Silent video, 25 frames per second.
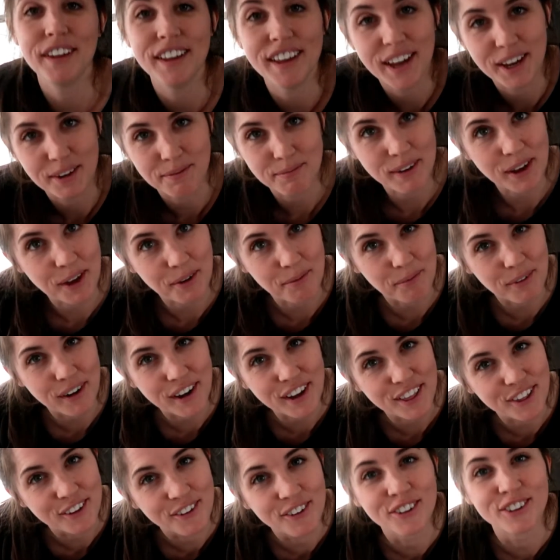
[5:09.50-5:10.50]
like me and
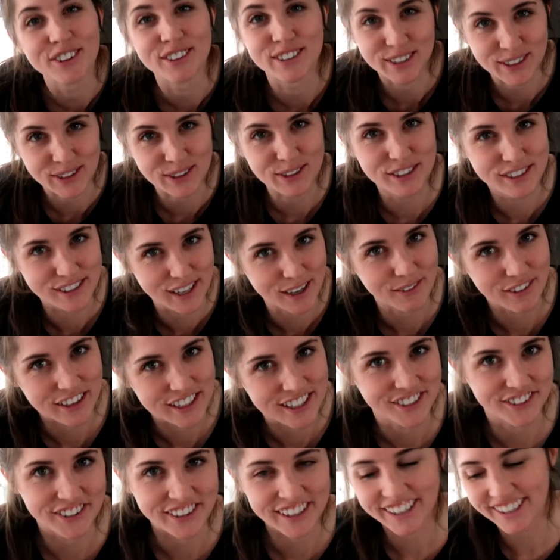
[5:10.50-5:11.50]
break the rules, use
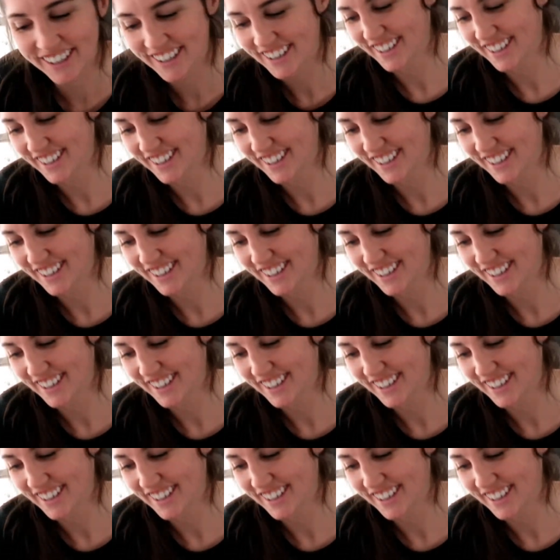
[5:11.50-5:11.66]
semi-sweet.